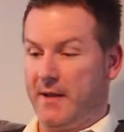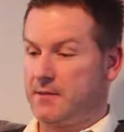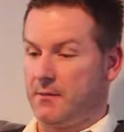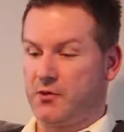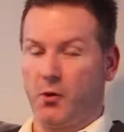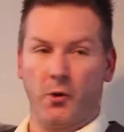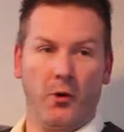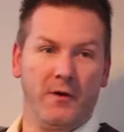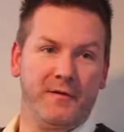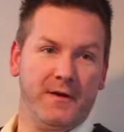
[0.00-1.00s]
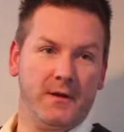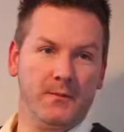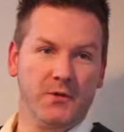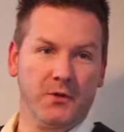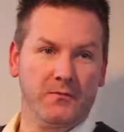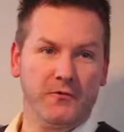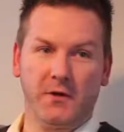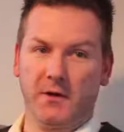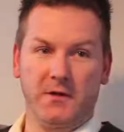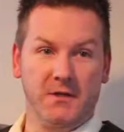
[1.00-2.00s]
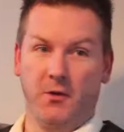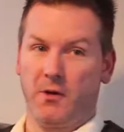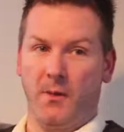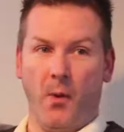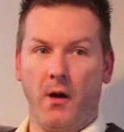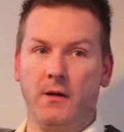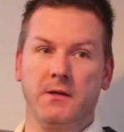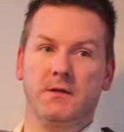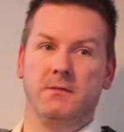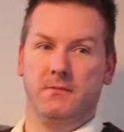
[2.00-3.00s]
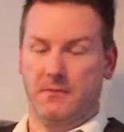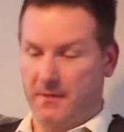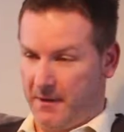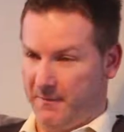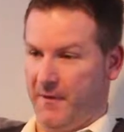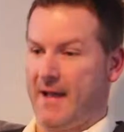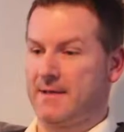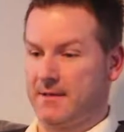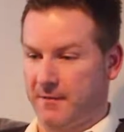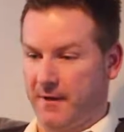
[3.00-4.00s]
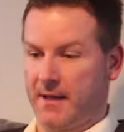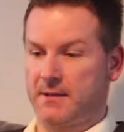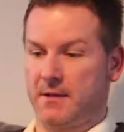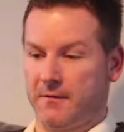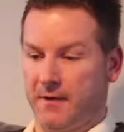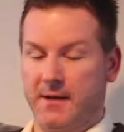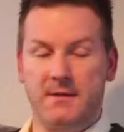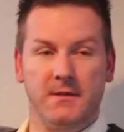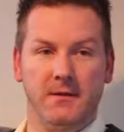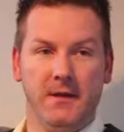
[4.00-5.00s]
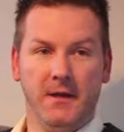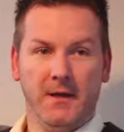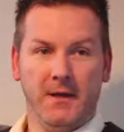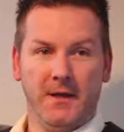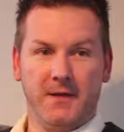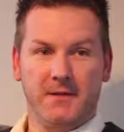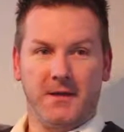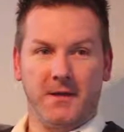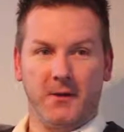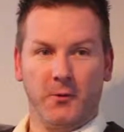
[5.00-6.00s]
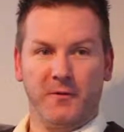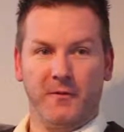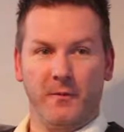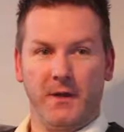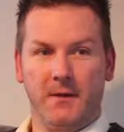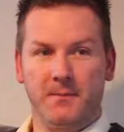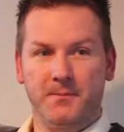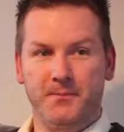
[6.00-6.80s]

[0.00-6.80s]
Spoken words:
made some short horror films and really just got the bug and just advanced and advanced and advanced, and it's kind of grown from there.